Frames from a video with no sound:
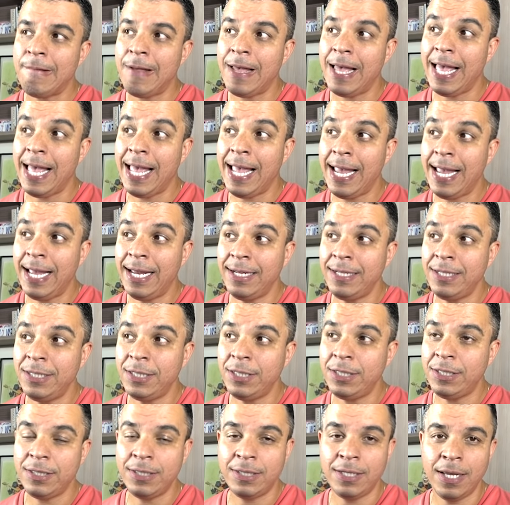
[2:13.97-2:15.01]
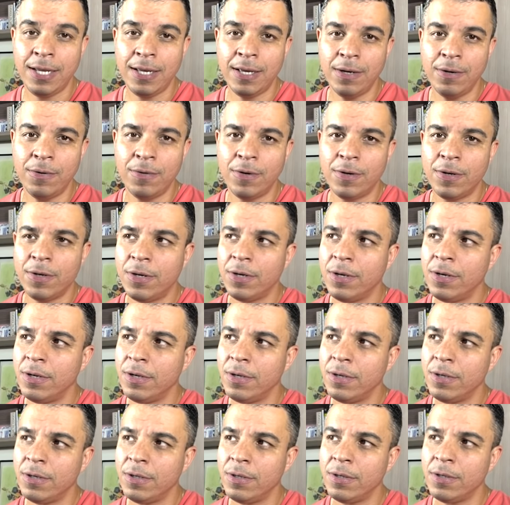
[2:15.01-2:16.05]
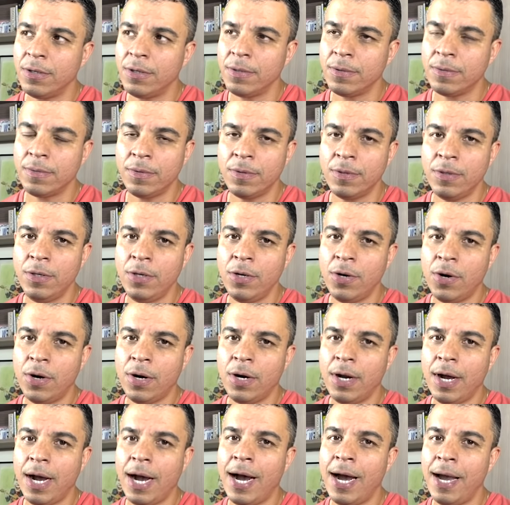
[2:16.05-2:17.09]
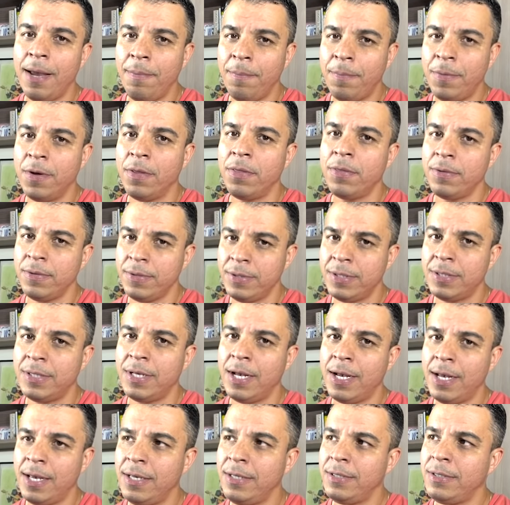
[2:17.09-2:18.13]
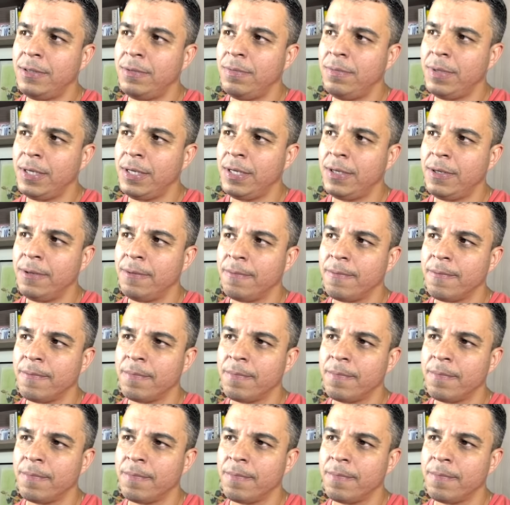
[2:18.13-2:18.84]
and take a look, your hypothesized mean,